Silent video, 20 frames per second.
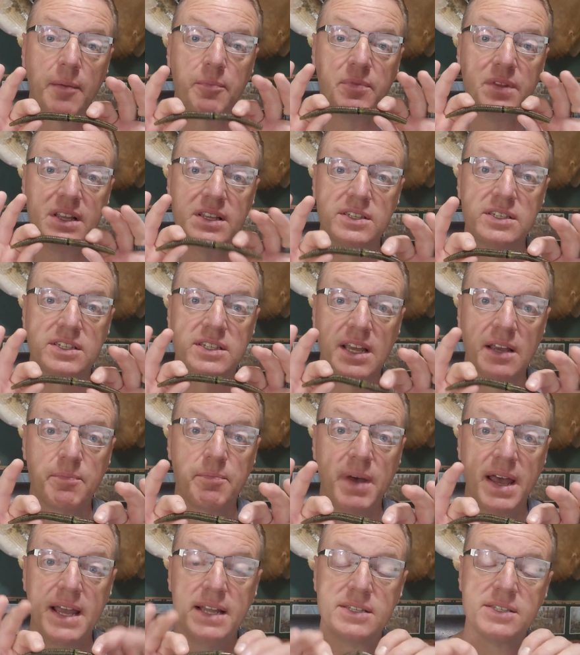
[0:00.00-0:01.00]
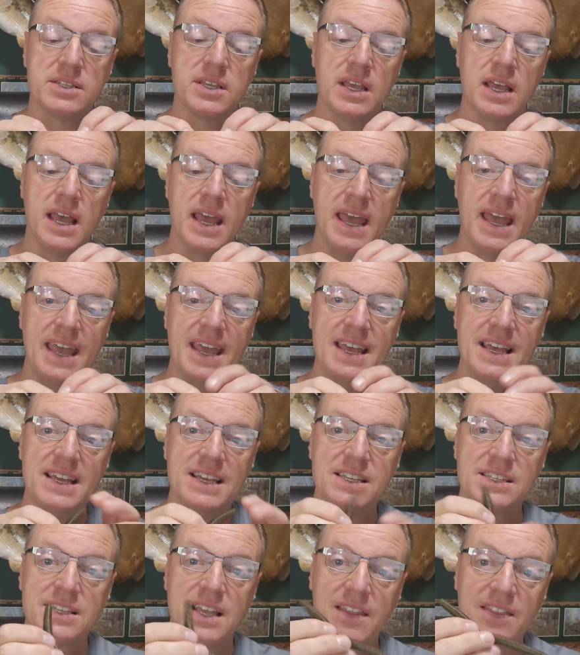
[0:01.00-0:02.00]
these stick baits
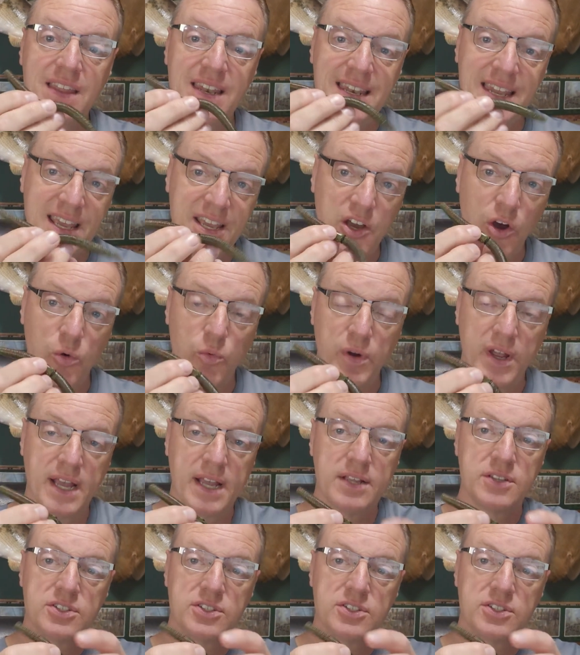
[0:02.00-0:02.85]
is the Nico Rig.